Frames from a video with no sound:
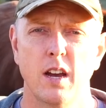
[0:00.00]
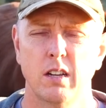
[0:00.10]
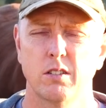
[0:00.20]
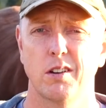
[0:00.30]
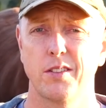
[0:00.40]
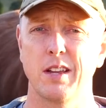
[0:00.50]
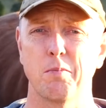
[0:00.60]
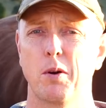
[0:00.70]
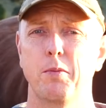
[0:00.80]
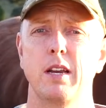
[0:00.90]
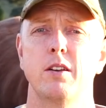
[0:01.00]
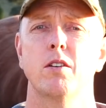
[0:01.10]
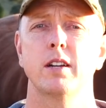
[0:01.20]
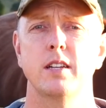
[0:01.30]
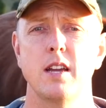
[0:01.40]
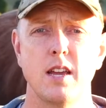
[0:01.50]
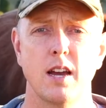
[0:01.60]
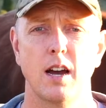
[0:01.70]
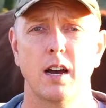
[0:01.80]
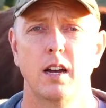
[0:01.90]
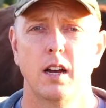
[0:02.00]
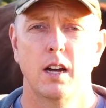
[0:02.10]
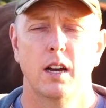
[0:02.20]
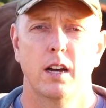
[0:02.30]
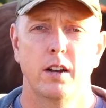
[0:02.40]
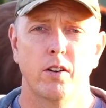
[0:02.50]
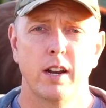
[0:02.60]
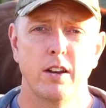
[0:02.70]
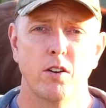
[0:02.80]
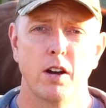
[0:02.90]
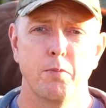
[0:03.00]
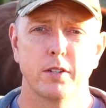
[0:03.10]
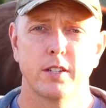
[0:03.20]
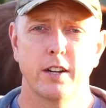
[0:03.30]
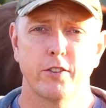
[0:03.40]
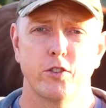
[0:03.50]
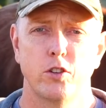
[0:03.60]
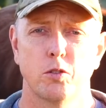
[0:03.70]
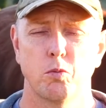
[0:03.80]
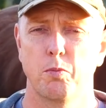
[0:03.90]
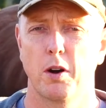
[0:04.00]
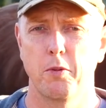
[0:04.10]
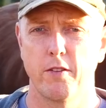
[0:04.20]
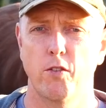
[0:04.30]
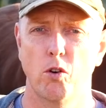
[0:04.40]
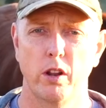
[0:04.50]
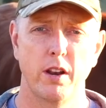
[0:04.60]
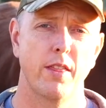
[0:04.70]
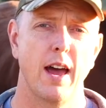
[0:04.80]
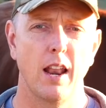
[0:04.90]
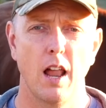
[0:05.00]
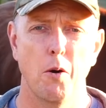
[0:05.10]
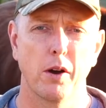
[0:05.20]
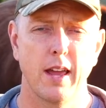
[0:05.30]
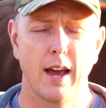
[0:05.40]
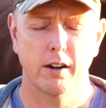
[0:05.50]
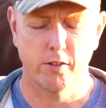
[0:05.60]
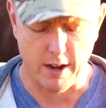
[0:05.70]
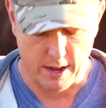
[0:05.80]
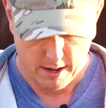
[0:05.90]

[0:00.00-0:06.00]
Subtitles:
So I think probably 99% of shooters would probably fall into that lower category.